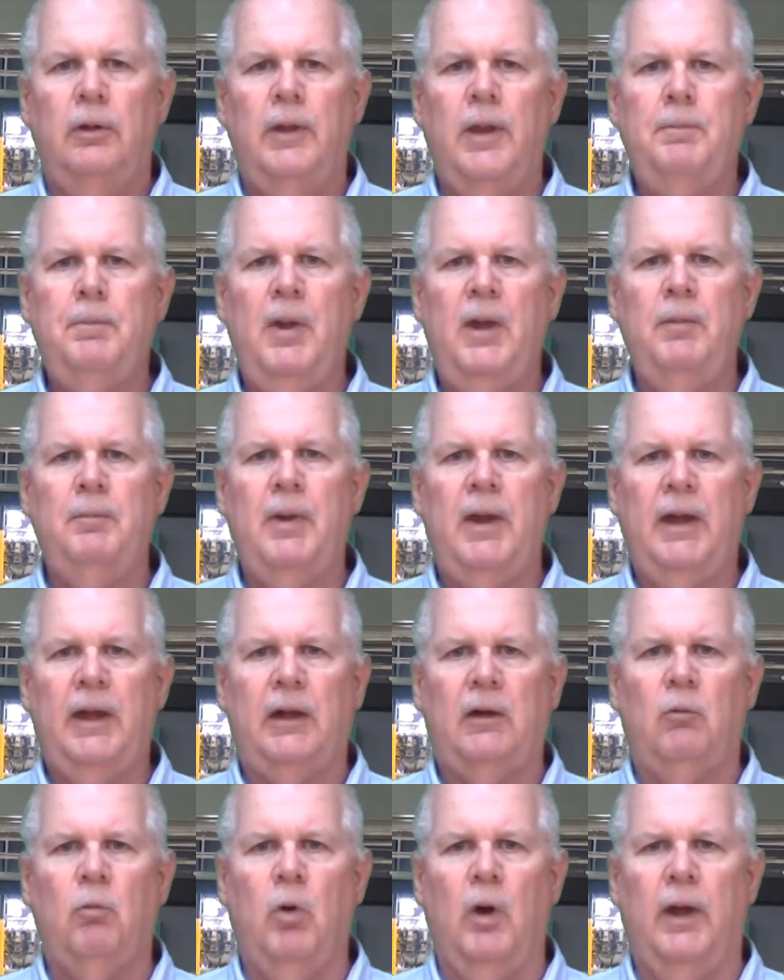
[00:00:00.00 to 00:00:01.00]
They pay
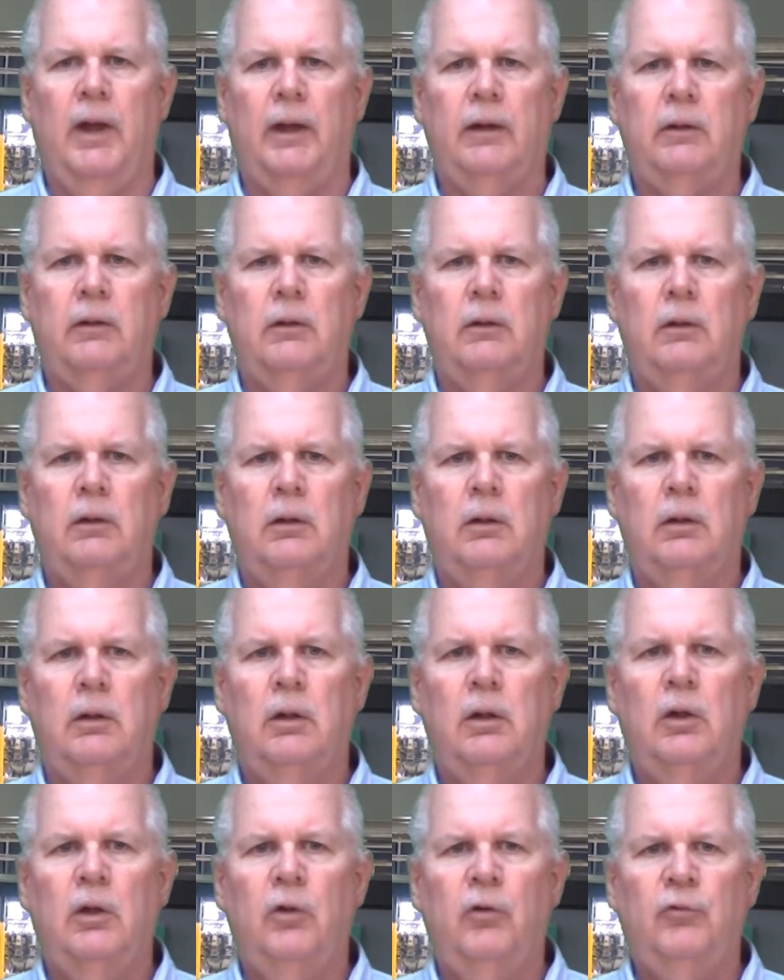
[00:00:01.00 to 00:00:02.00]
back quick.
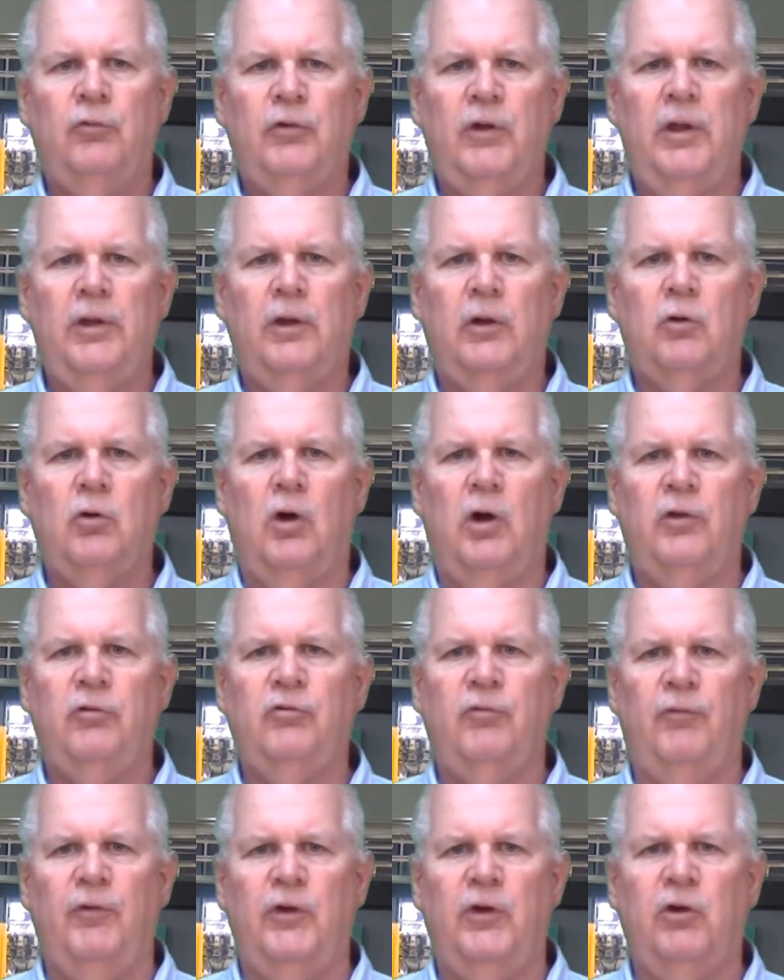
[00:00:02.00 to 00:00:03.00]
Say the
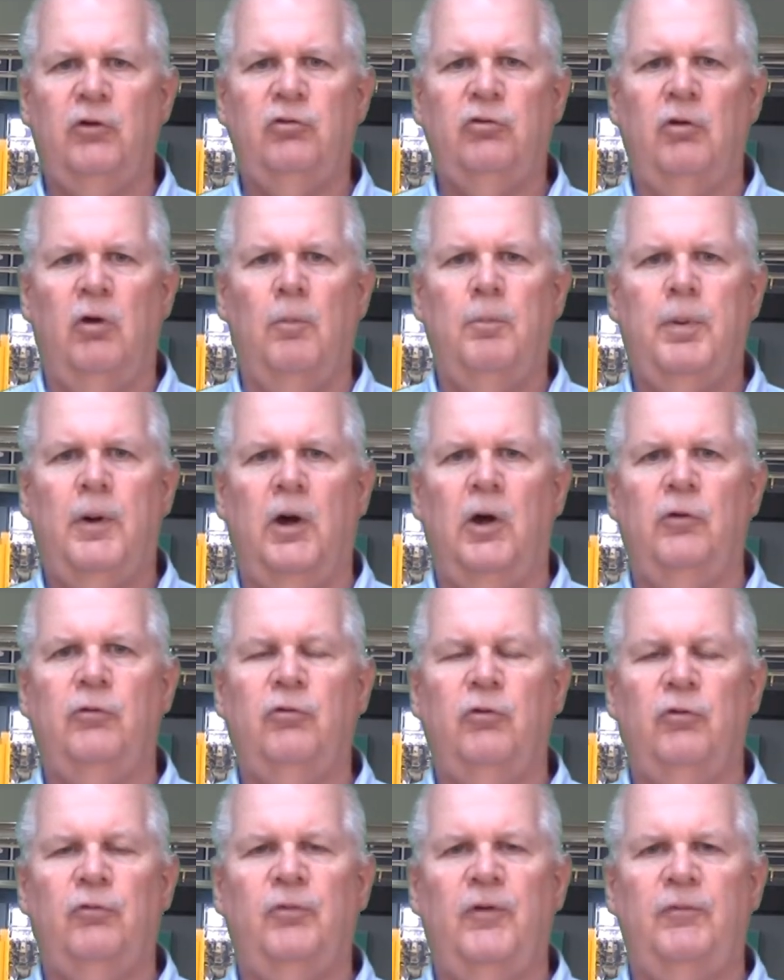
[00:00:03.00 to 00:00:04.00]
cost of additional
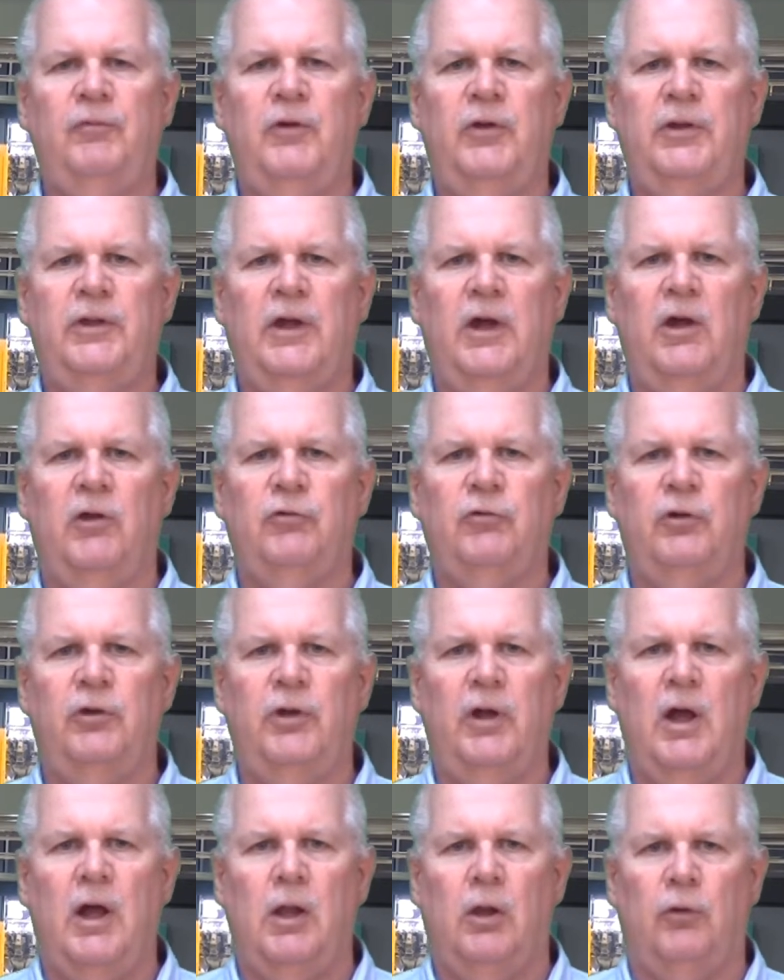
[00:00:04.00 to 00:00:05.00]
parts is
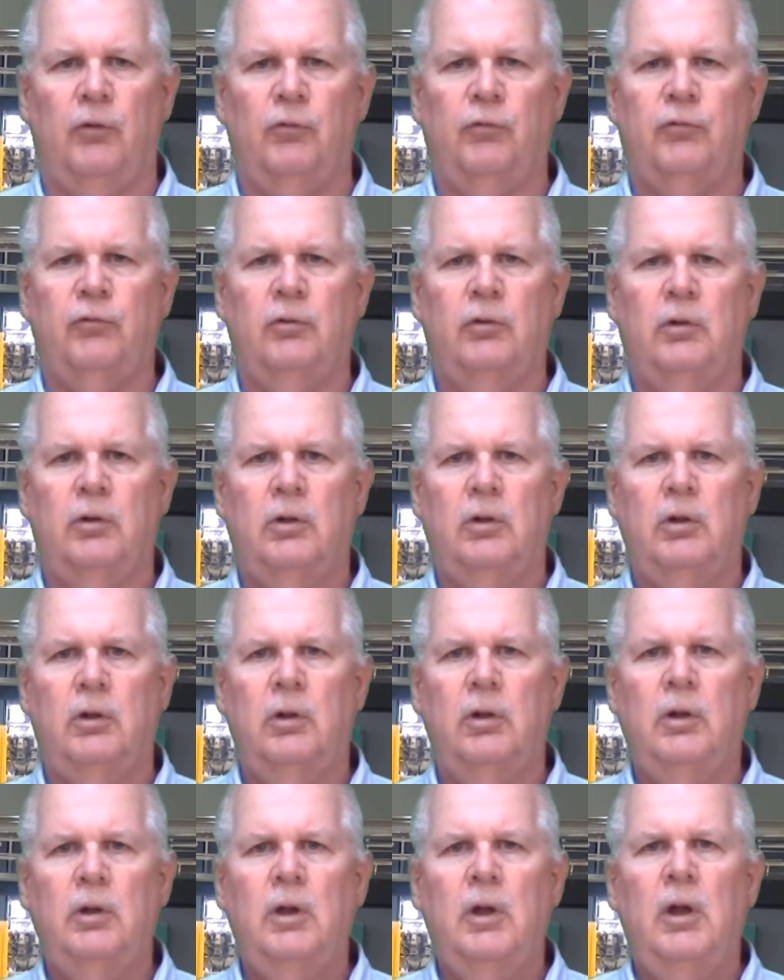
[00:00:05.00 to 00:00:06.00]

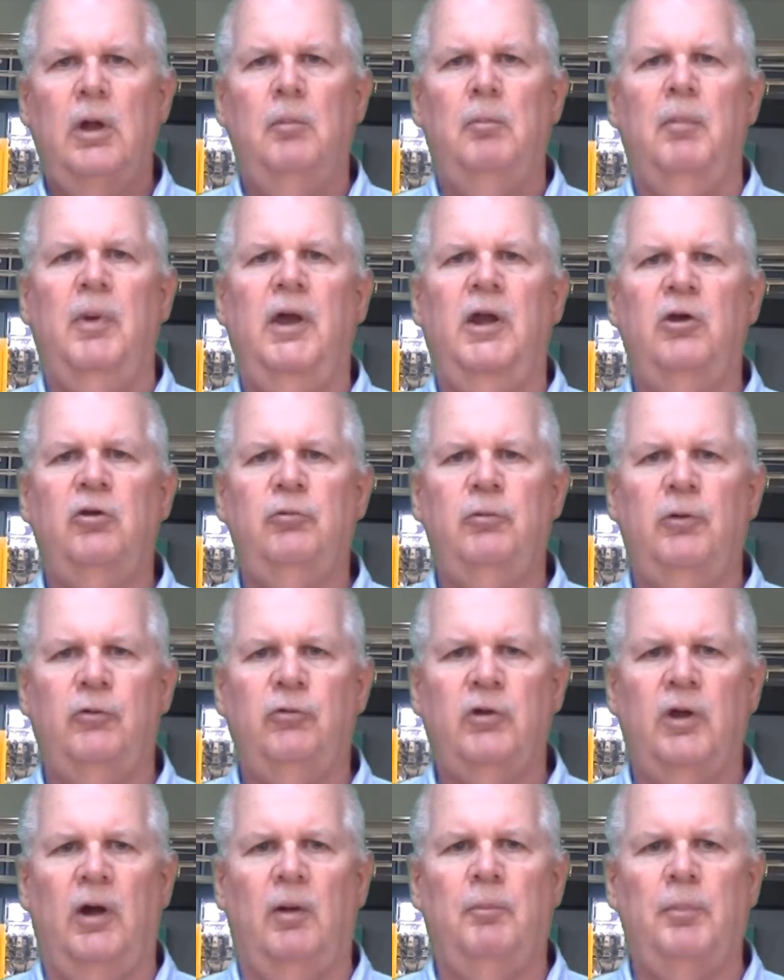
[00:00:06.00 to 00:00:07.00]
$50,000.
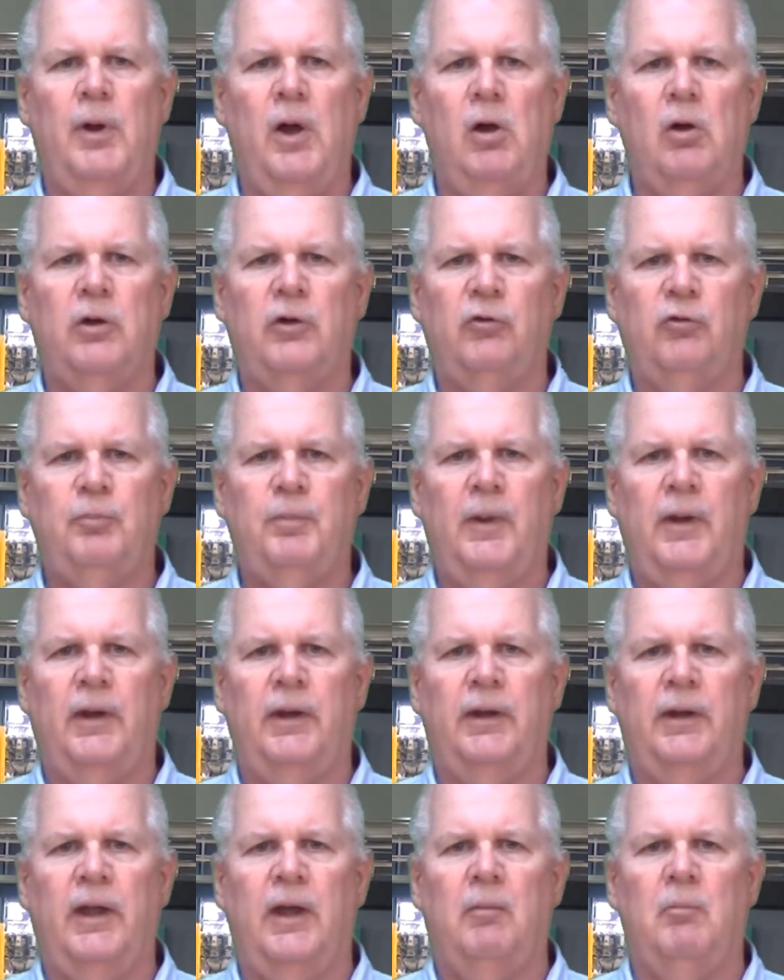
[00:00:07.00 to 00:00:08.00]
Management's going to balk at
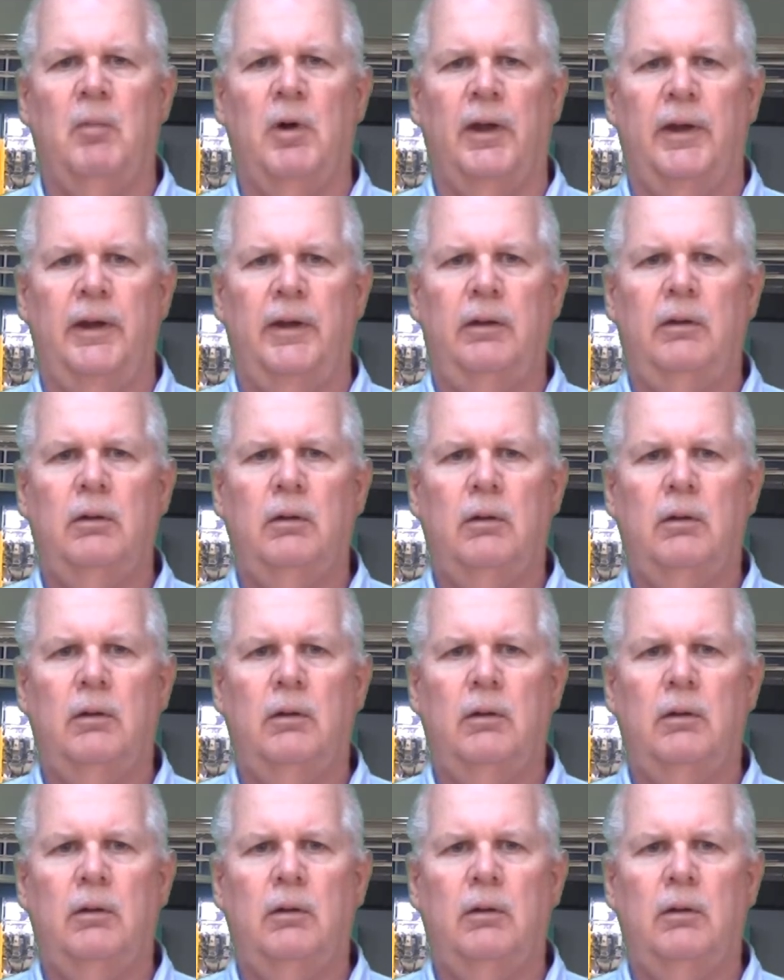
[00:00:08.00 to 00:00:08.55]
spending that money.